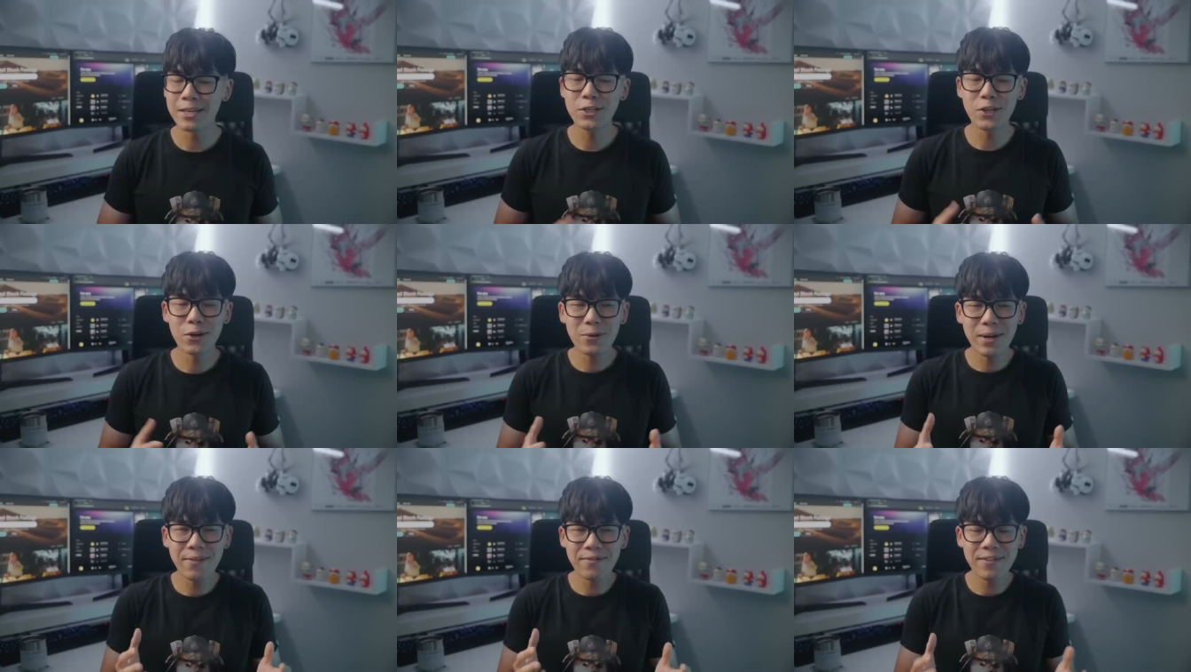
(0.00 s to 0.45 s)
Now, you
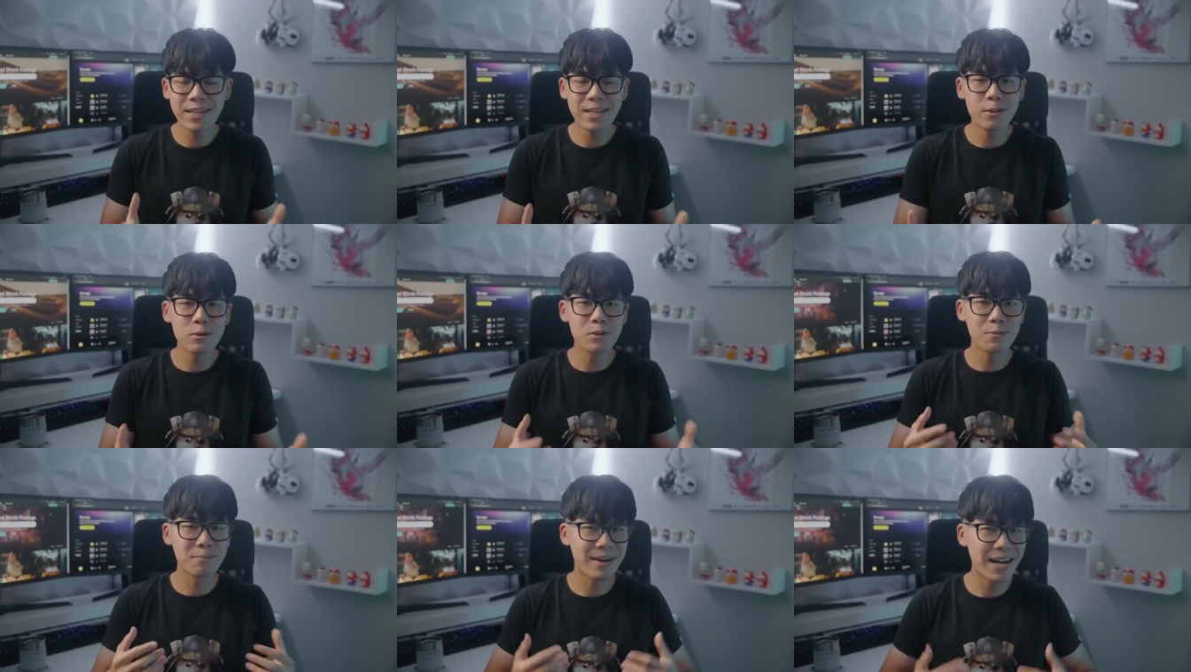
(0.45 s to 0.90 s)
don't have to
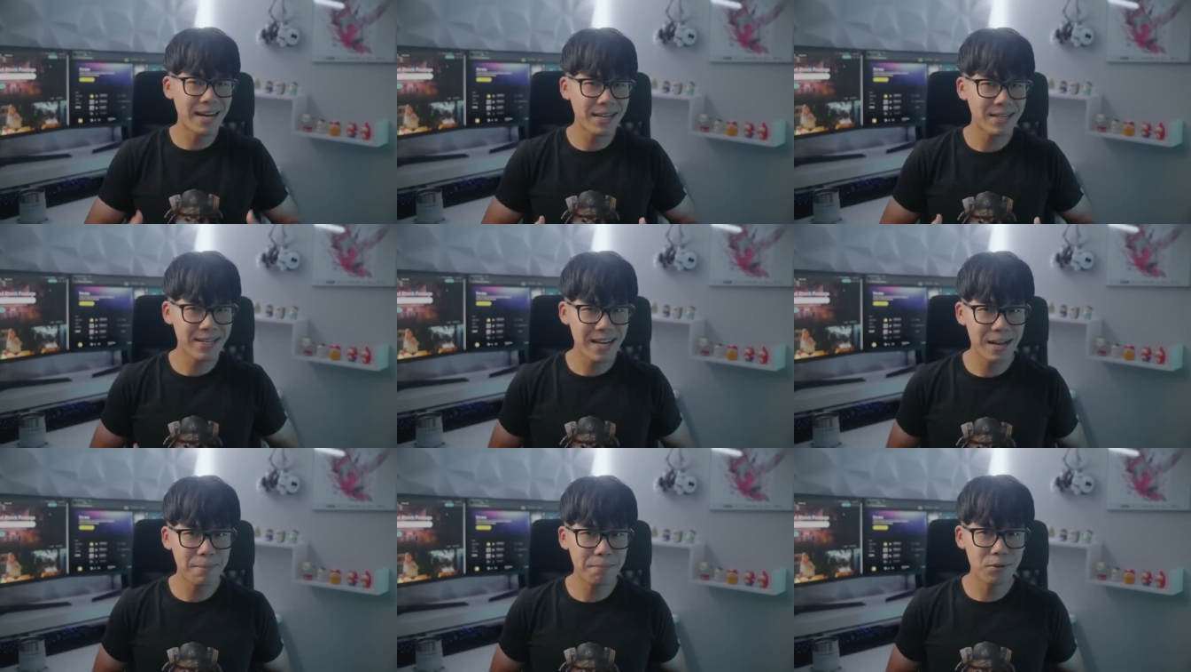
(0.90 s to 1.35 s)
use my
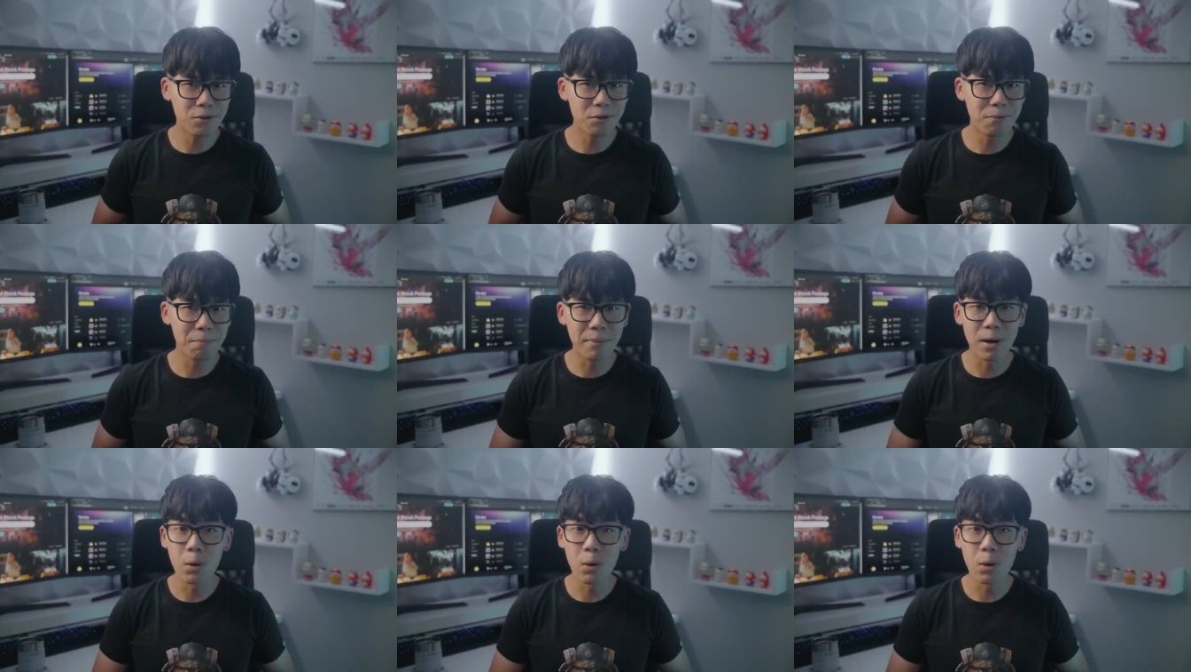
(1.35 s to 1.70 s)
example,